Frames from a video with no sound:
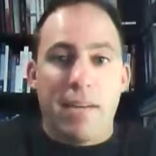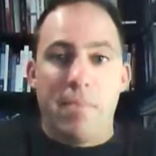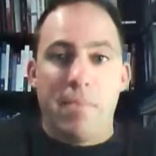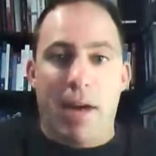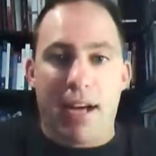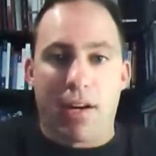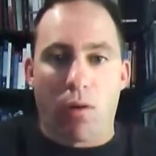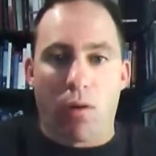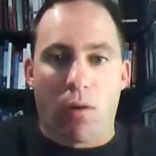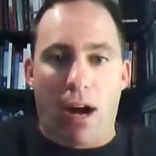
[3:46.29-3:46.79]
in
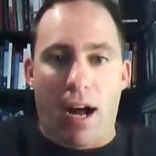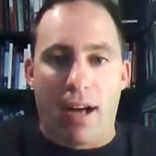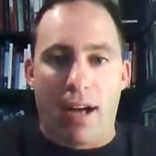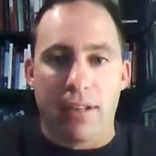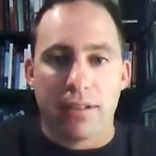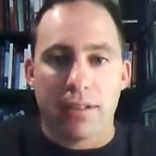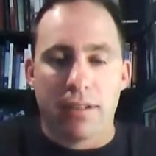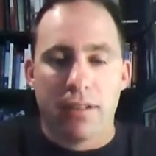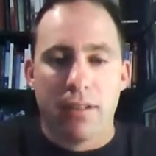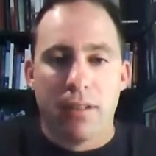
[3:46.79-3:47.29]
my
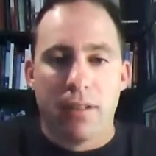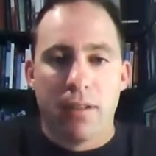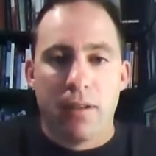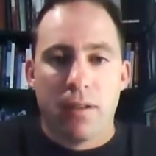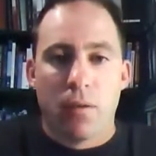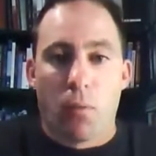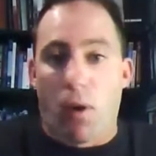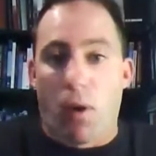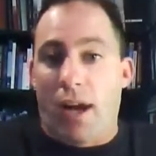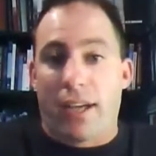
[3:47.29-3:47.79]
garage
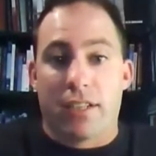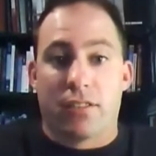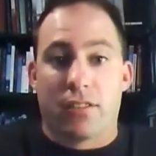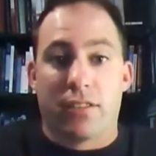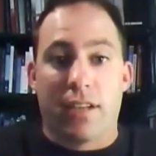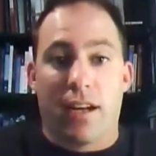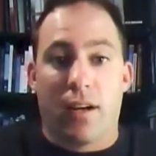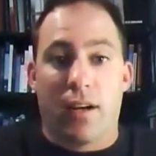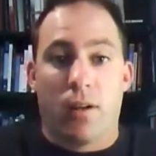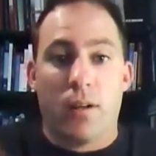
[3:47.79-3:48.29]
where I could
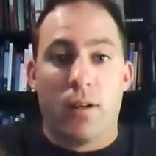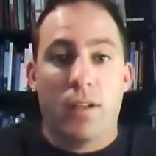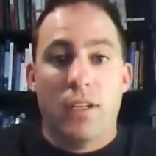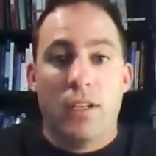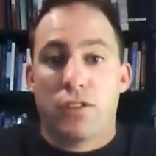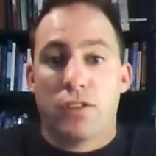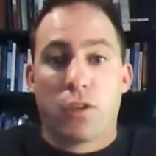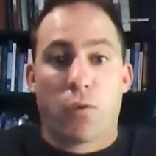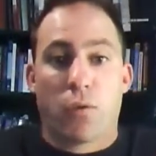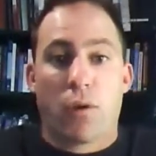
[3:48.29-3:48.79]
sell
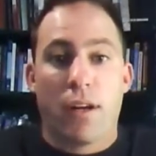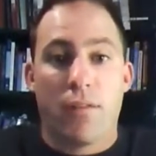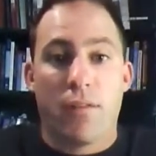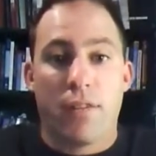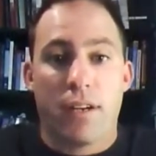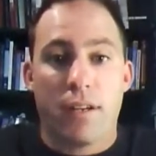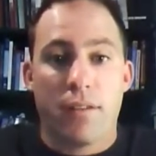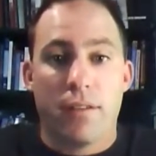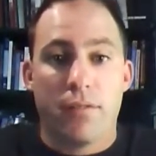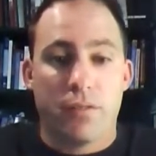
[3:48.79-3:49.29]

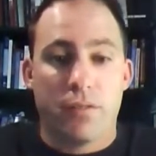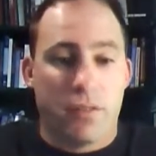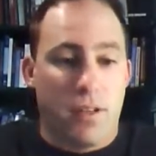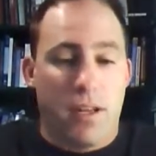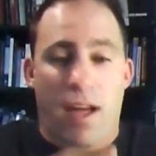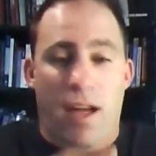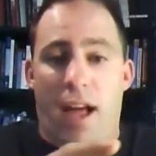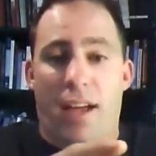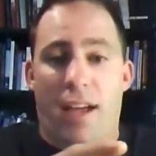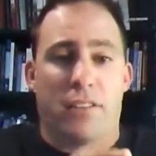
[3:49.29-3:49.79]
derivatives,
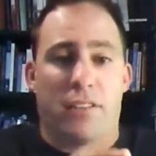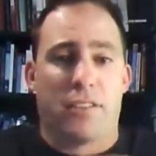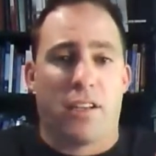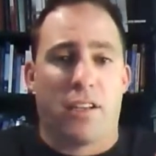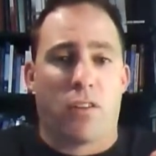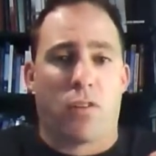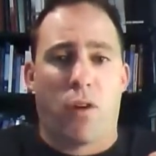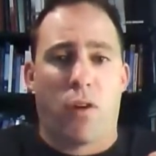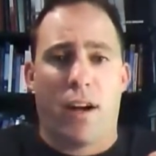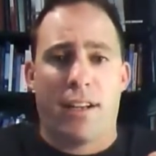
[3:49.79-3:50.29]
I could
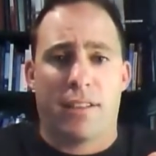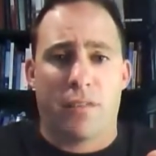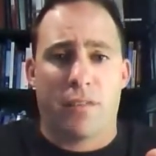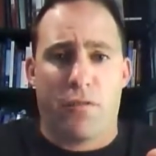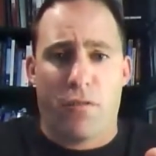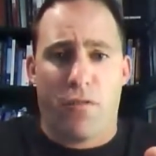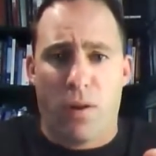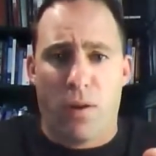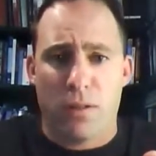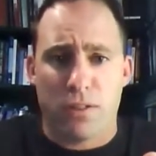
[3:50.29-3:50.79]
sell credit
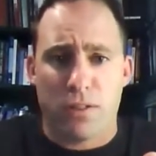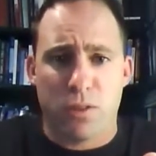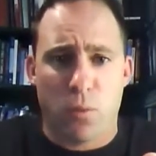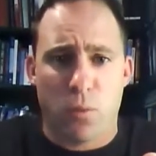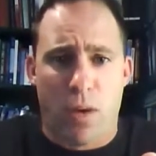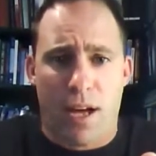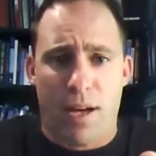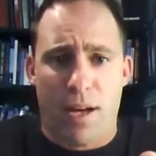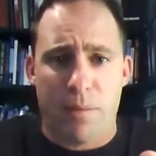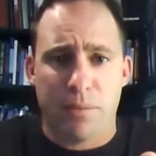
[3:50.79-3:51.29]
default
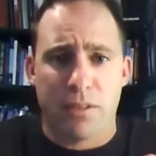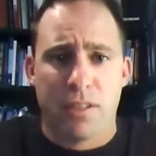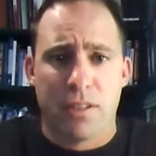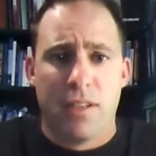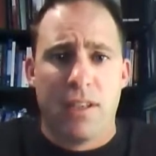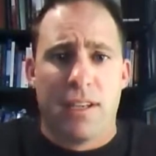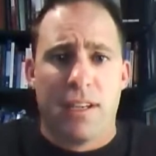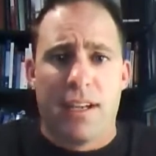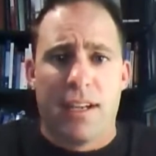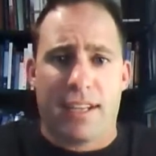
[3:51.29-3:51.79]
swaps,
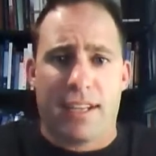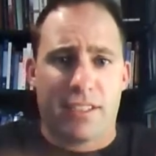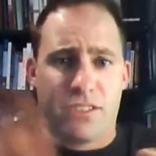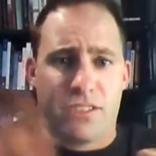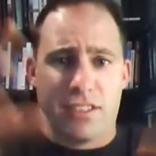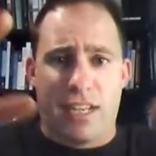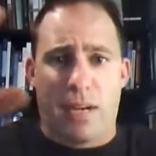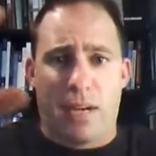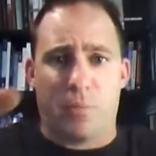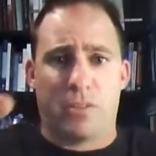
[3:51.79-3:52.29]
and I could
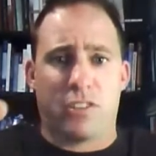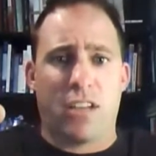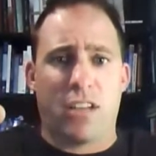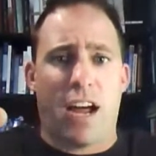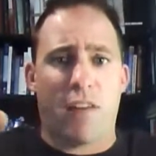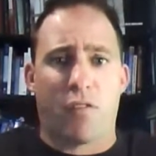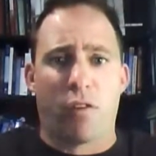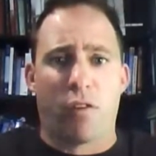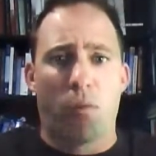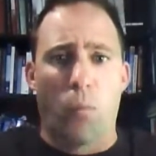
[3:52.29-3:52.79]
set up
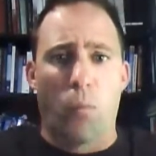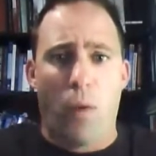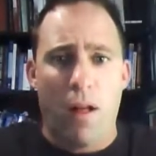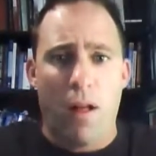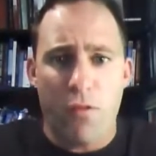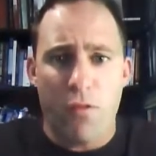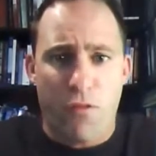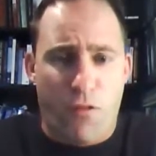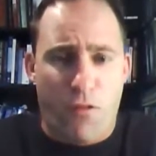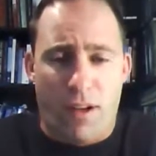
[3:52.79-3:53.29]
sovereign
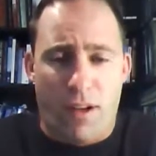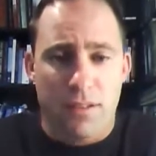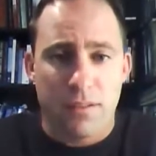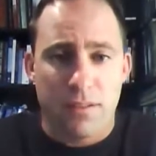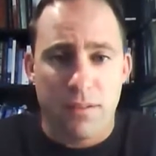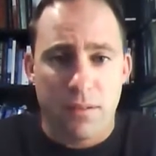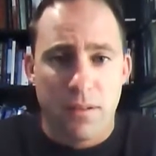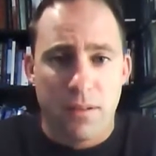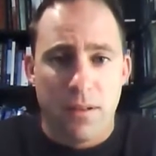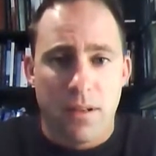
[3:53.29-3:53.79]
wealth
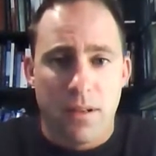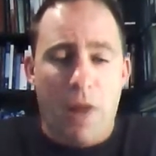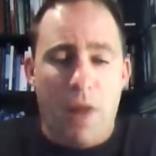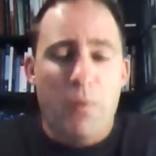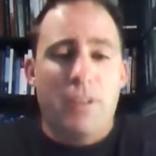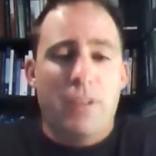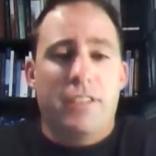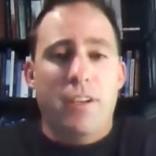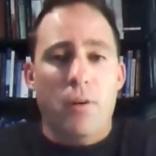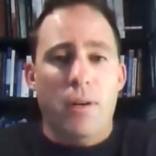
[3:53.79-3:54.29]
funds, I
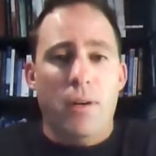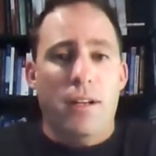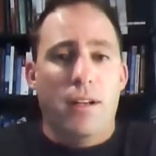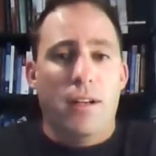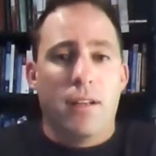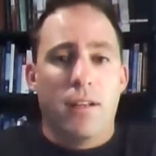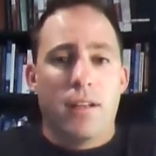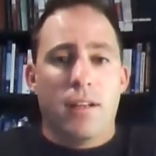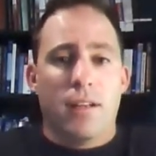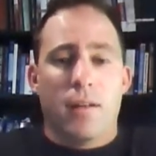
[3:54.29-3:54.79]
would do it.
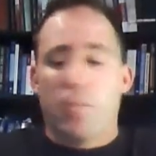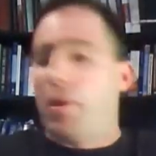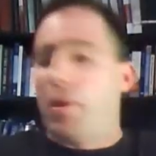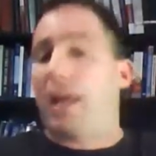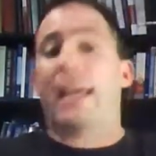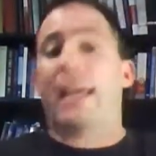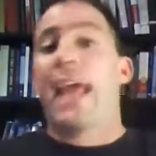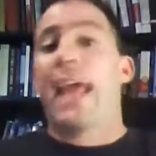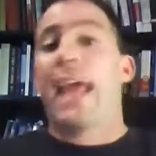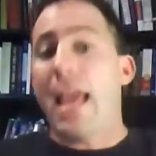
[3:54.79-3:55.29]
But
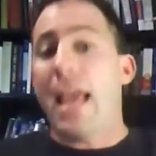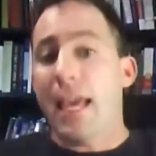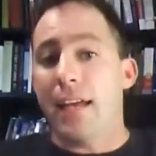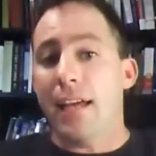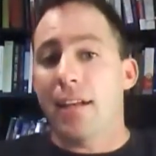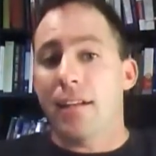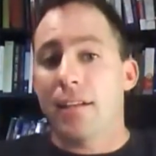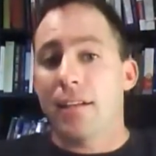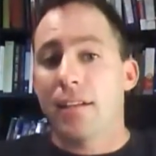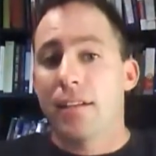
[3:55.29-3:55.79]
I can't.
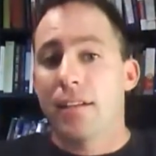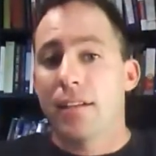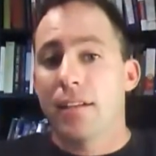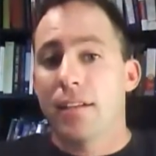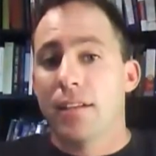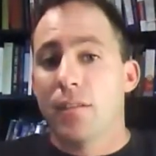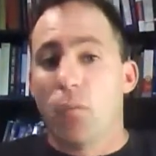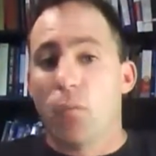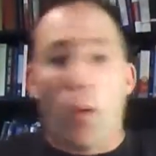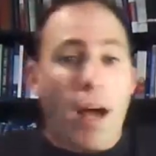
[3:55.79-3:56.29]

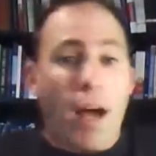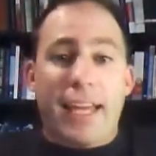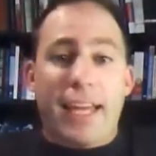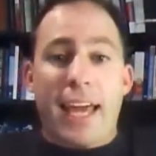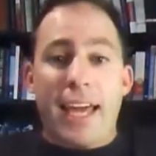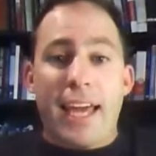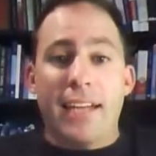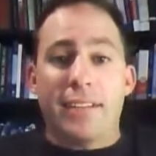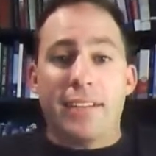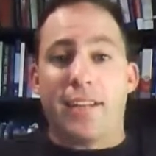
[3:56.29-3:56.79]
Why
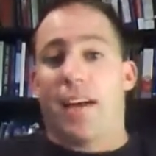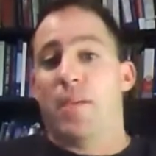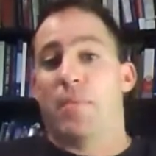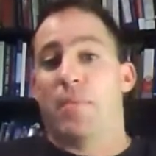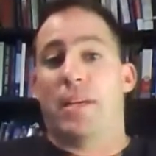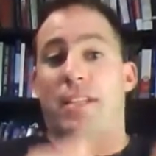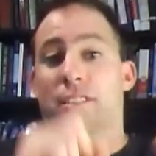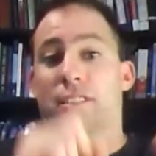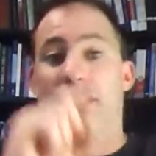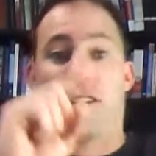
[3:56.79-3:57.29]
can't I?
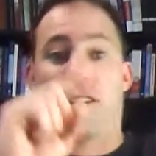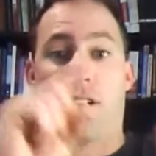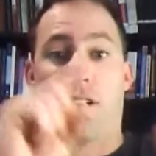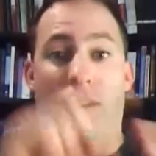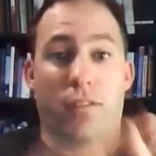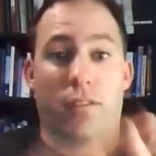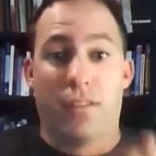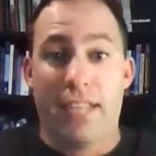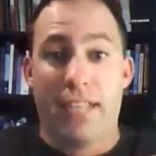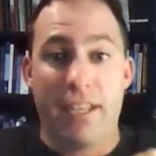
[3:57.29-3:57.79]
Because there
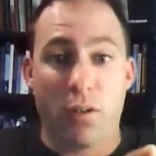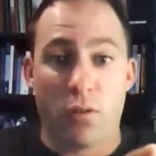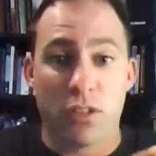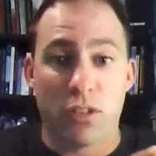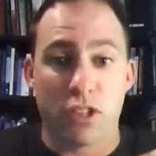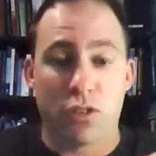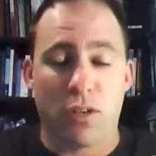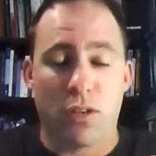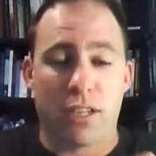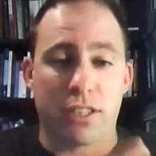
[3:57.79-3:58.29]
are legal
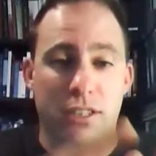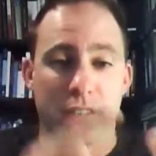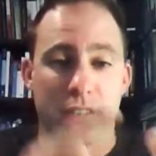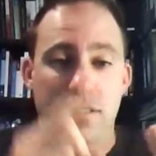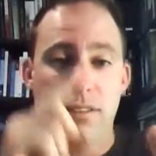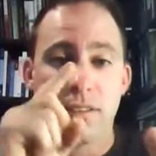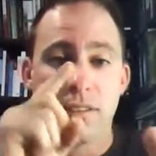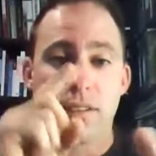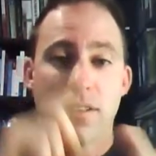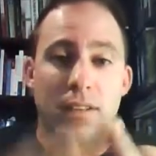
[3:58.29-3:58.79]
restrictions
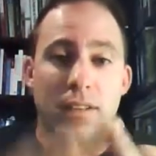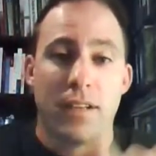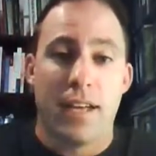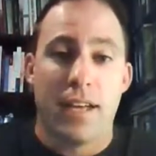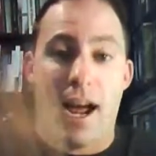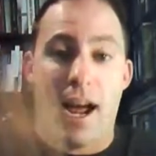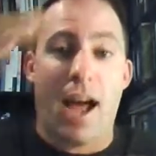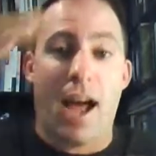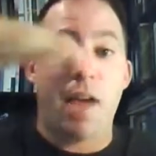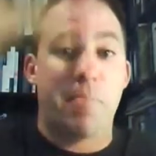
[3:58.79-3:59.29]

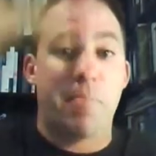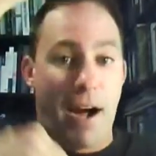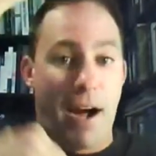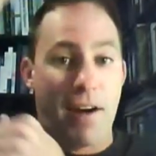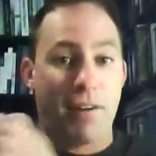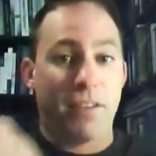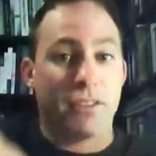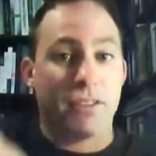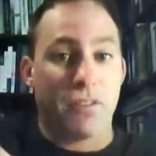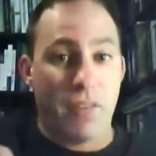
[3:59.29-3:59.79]
and high
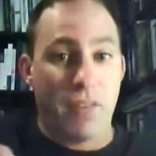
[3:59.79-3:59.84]
barriers of